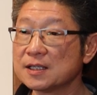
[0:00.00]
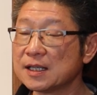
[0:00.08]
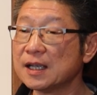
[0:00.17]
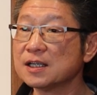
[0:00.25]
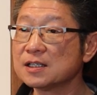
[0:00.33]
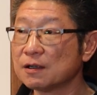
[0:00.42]

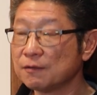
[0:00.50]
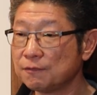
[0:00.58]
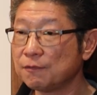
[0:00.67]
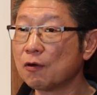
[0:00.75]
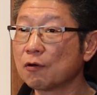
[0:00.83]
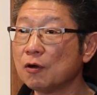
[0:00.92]
says
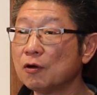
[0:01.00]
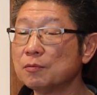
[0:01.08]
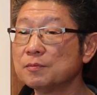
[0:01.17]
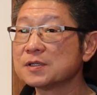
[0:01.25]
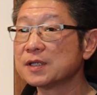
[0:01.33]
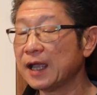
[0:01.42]
four
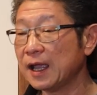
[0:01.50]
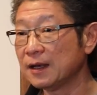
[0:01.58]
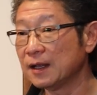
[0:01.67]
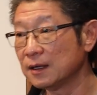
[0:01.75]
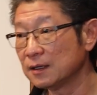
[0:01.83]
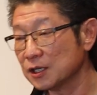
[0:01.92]
ohms
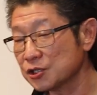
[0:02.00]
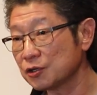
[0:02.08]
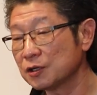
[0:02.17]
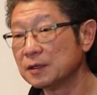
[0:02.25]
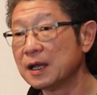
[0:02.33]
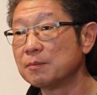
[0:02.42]
and then a
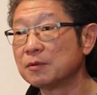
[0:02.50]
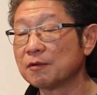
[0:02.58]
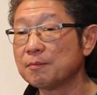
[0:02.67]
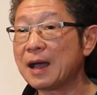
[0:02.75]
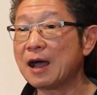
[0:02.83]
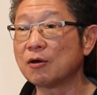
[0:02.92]
certain number
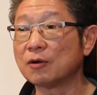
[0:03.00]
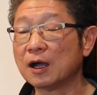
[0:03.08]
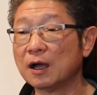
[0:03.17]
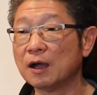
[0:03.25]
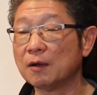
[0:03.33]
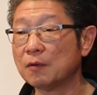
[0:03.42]
of power
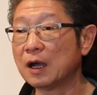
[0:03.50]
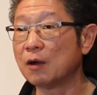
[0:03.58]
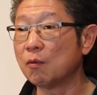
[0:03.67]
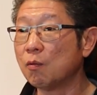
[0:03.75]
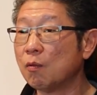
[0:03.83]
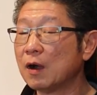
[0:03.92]
uh,
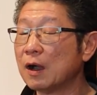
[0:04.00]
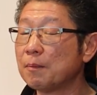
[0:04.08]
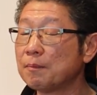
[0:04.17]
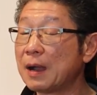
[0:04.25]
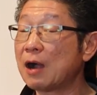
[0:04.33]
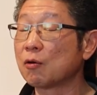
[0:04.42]
uh, uh,
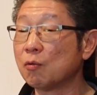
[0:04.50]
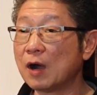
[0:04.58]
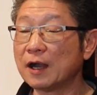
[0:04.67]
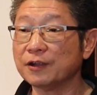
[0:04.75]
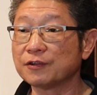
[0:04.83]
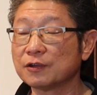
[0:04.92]
power
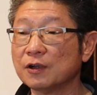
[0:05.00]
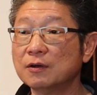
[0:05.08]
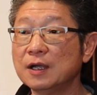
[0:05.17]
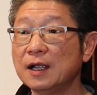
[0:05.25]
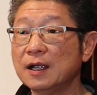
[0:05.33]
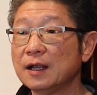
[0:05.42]
wattage.
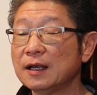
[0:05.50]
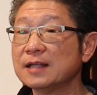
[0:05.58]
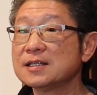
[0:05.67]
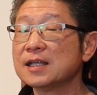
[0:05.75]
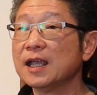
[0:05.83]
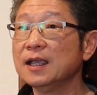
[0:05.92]
So
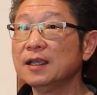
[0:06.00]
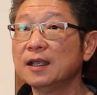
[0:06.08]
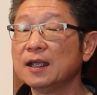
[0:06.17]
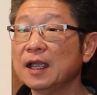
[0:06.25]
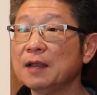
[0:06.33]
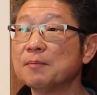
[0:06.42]
let's say
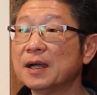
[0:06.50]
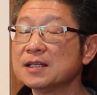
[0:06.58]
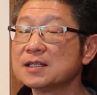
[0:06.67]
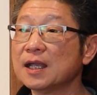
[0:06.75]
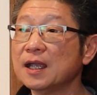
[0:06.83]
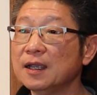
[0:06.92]
it
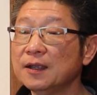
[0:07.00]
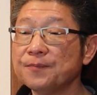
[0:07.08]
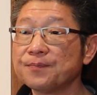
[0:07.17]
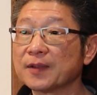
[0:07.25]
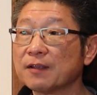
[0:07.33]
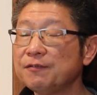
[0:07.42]
might say
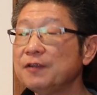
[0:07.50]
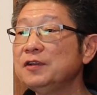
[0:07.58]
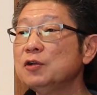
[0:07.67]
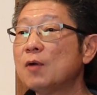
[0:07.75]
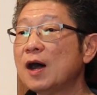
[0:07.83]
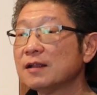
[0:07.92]

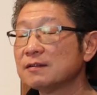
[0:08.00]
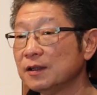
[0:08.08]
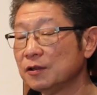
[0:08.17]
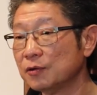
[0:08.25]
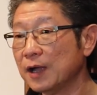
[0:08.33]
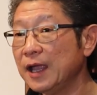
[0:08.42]
50 watts
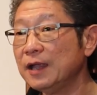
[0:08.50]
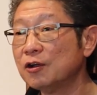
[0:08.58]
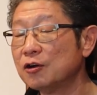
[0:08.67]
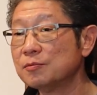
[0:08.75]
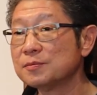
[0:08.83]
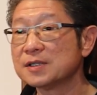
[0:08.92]
into 8
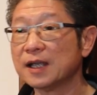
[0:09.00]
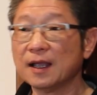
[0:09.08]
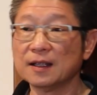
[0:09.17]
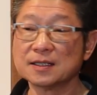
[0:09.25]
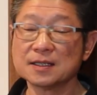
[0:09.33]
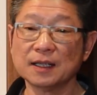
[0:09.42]
ohms
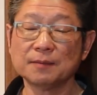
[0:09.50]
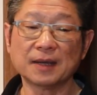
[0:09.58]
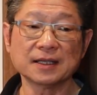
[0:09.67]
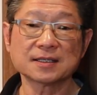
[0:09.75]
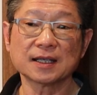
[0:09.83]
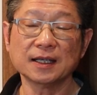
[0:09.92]
and it
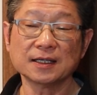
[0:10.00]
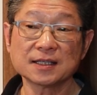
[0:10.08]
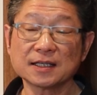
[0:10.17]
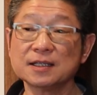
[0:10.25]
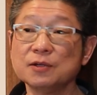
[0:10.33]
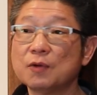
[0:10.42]
might say
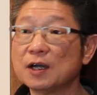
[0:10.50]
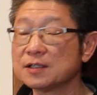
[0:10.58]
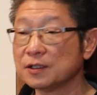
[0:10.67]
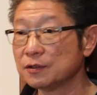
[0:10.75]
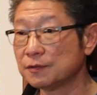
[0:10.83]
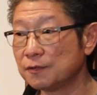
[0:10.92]
60
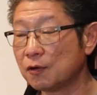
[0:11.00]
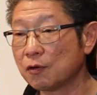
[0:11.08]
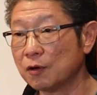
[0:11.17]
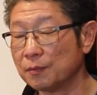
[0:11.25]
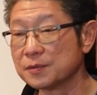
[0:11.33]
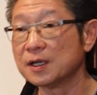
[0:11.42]
watts into
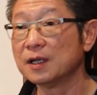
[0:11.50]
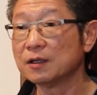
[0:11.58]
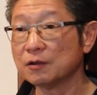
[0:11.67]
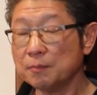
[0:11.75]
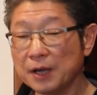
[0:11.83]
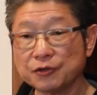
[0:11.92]
4 ohms.
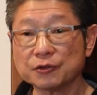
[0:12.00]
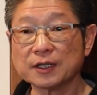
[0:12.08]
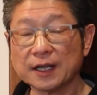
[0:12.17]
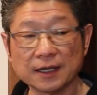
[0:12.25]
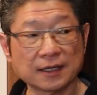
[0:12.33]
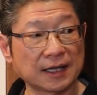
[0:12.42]
So make sure
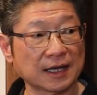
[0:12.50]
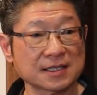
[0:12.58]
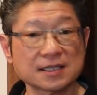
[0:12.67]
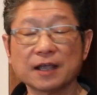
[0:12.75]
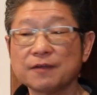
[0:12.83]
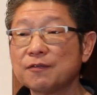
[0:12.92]
that it does
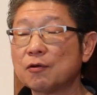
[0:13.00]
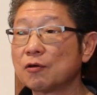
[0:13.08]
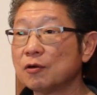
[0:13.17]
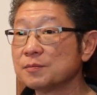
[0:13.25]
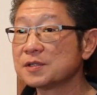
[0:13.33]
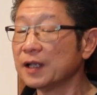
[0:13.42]
say
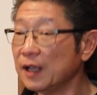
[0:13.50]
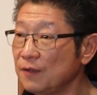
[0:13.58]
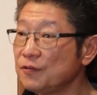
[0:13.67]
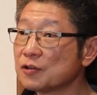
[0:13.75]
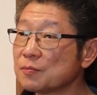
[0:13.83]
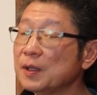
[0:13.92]
4 ohms
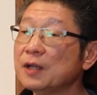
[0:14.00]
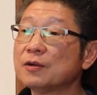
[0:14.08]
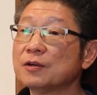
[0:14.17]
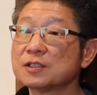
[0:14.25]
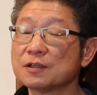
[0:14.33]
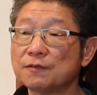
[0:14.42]
if your
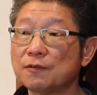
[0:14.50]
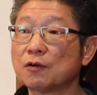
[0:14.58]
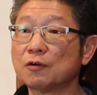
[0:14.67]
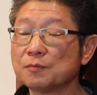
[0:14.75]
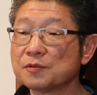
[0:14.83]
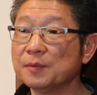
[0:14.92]
speaker is a
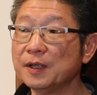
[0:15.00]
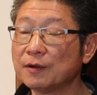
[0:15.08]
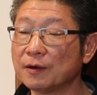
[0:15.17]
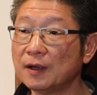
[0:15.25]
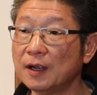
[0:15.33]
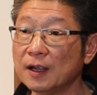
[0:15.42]
4 ohm
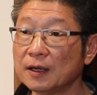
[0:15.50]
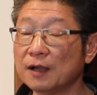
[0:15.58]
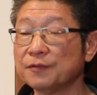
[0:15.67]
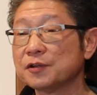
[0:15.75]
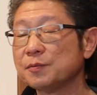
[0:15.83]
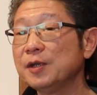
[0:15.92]
speaker.
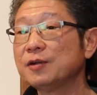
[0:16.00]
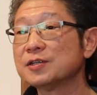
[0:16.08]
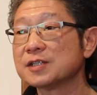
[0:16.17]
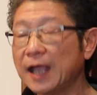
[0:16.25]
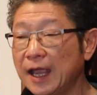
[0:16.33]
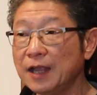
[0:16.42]
Now, if your speaker
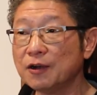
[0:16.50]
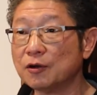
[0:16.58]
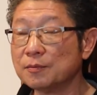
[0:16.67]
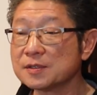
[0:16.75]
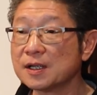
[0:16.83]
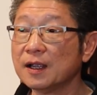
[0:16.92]
is 8
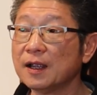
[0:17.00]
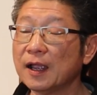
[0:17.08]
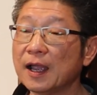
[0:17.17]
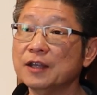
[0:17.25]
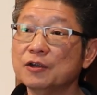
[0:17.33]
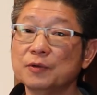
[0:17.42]
ohms
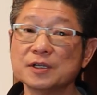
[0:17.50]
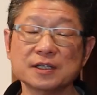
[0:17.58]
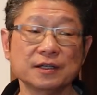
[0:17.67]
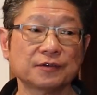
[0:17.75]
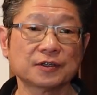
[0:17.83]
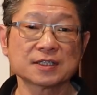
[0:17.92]
and your
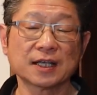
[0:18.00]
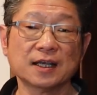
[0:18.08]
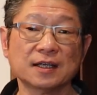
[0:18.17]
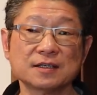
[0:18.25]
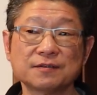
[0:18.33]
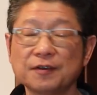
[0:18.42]
receiver
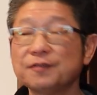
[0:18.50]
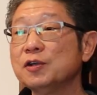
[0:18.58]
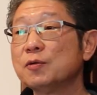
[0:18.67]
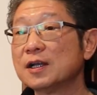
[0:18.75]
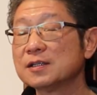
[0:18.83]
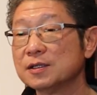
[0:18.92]
says
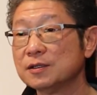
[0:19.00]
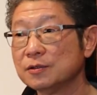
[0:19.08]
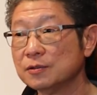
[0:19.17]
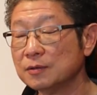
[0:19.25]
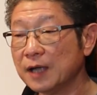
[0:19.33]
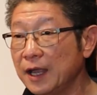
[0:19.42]
50 watts
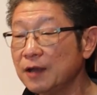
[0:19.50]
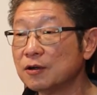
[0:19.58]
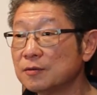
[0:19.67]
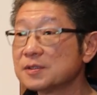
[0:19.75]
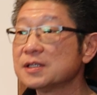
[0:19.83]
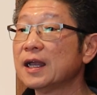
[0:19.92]
into 8
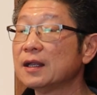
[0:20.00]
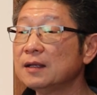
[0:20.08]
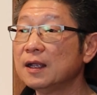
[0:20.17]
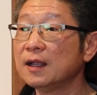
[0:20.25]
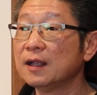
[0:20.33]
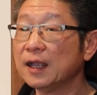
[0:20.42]
ohms,
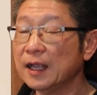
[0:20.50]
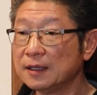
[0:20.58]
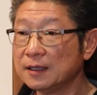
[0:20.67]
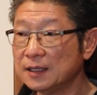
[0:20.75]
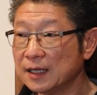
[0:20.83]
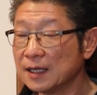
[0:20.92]
then
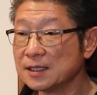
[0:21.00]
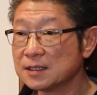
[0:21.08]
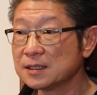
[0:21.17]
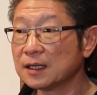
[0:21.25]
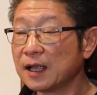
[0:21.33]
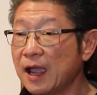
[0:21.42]
it
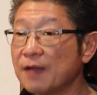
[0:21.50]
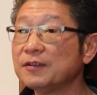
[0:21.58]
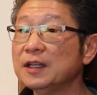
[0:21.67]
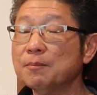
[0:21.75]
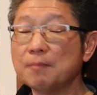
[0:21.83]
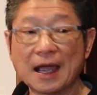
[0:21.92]
does have
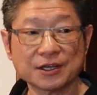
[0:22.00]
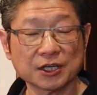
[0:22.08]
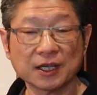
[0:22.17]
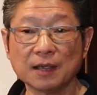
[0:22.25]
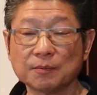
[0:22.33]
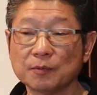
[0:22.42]
the
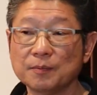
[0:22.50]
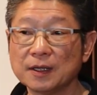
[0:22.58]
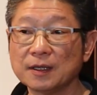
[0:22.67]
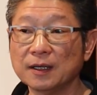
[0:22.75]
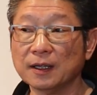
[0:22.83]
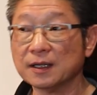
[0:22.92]
matching
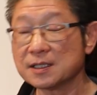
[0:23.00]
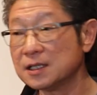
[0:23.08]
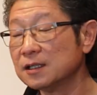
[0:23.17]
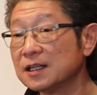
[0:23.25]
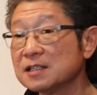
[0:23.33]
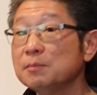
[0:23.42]
capability. It
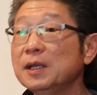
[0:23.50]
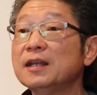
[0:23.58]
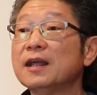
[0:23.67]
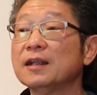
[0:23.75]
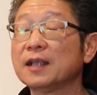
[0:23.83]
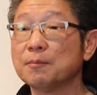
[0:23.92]
still doesn't mean
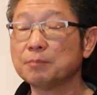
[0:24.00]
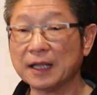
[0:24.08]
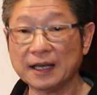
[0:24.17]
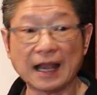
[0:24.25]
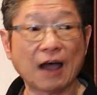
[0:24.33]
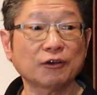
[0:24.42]
that it can
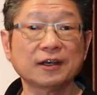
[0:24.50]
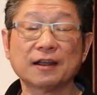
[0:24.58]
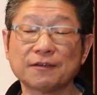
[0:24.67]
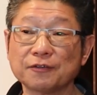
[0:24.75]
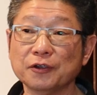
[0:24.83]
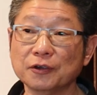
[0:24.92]
play loud
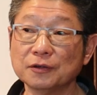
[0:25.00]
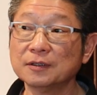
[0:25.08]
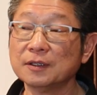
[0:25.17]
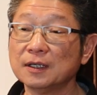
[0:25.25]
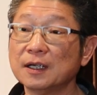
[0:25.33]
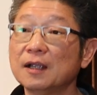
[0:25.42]
enough for you,
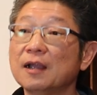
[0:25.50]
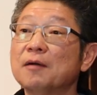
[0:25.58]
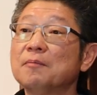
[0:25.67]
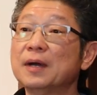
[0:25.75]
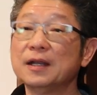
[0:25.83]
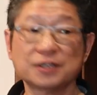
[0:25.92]

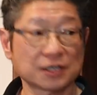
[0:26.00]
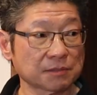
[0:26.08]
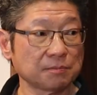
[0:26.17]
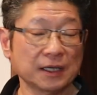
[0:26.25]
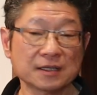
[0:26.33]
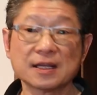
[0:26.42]
but it
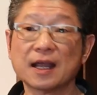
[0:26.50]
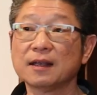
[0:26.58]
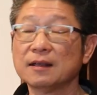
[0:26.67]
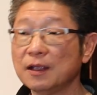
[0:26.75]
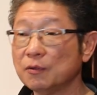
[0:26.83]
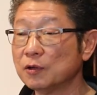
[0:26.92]
just means
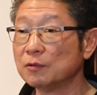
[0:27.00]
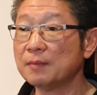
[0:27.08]
that it will